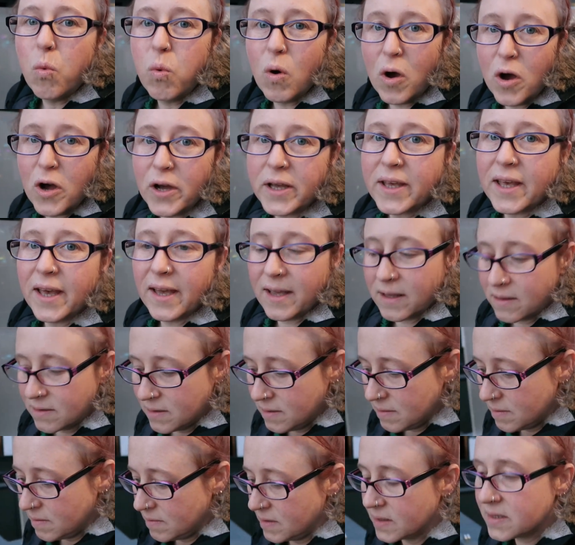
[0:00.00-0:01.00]

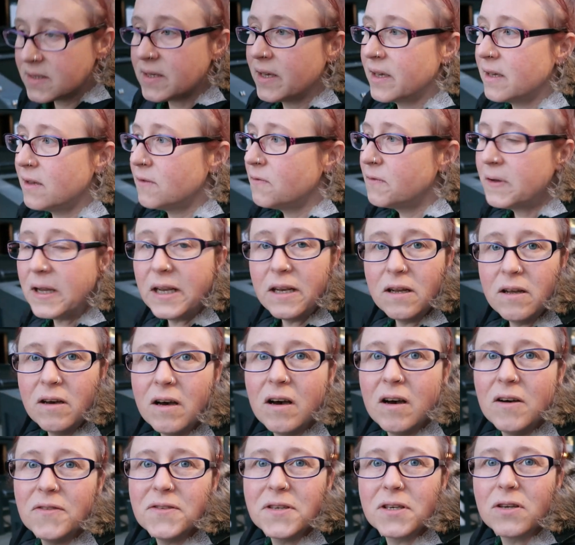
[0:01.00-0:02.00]
working this evening
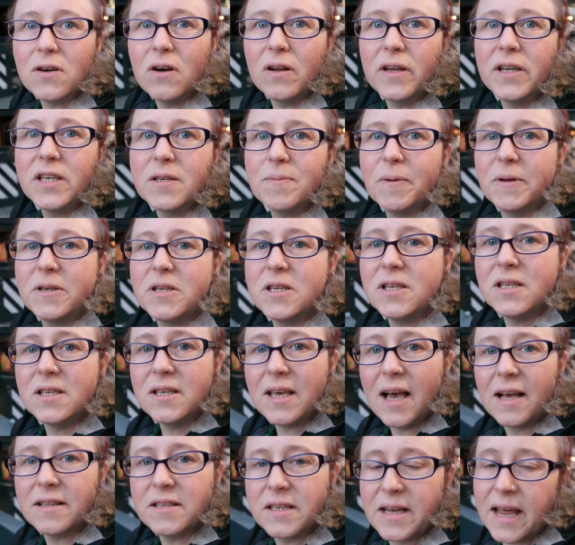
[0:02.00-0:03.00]
after college, but
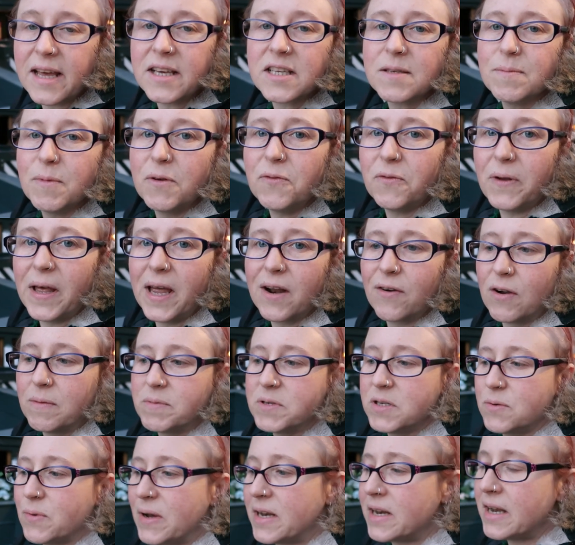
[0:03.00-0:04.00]
she's had an eczema
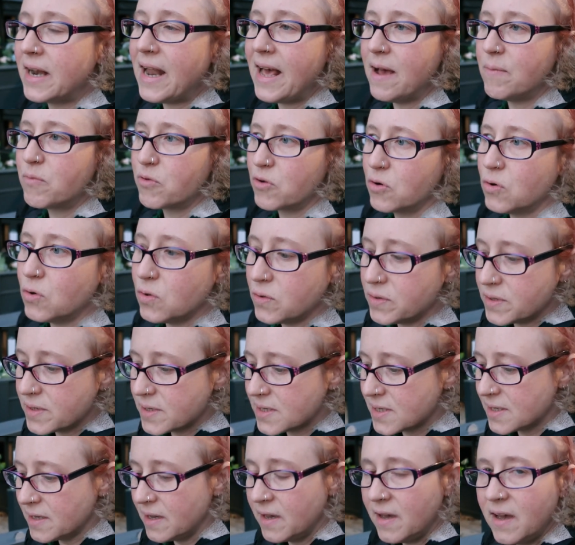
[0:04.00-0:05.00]
flare-up. She went and ate
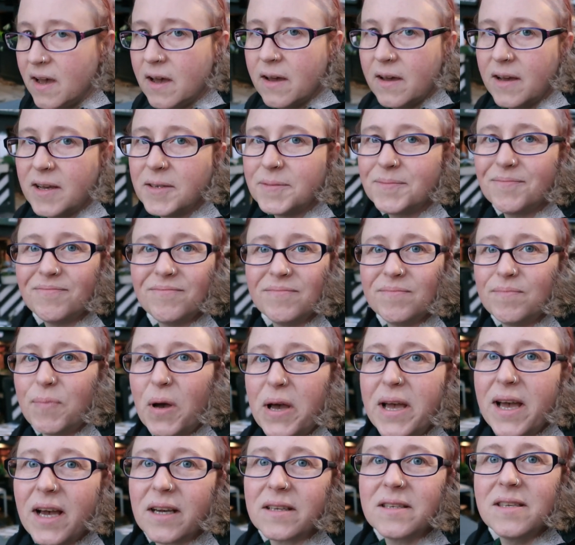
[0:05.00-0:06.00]
prawns
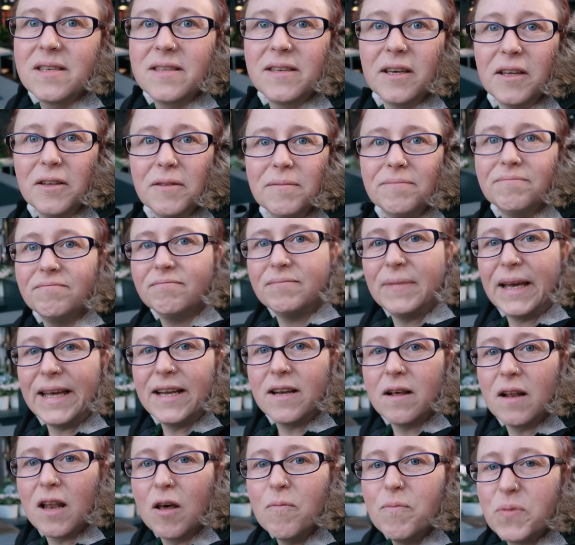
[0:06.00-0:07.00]
by accident
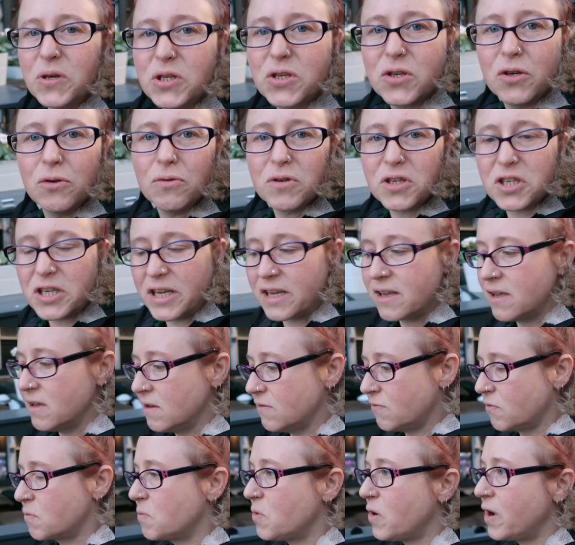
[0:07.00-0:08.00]
in a lump of sushi,
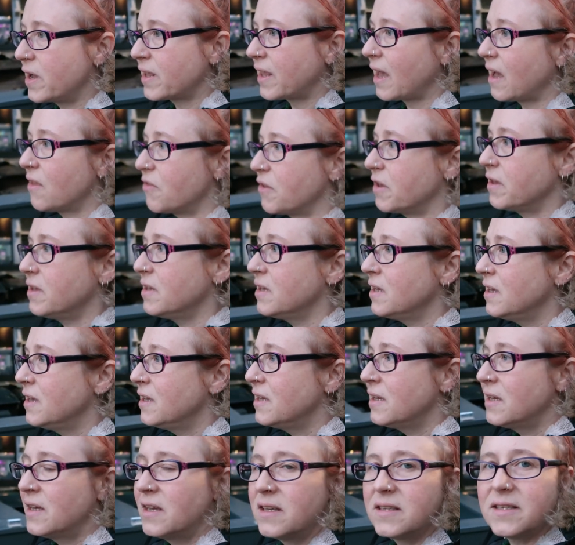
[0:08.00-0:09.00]
from what I gather.
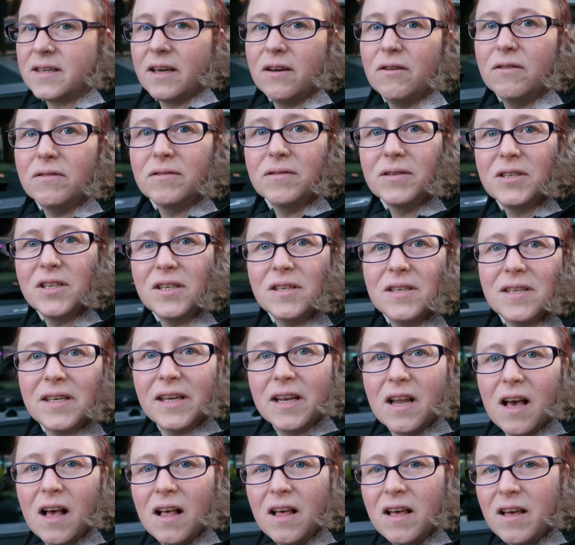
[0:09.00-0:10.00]
So she's
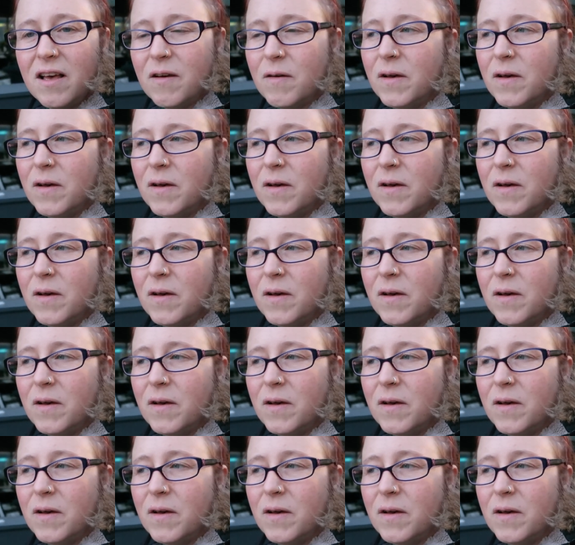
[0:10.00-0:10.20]
in a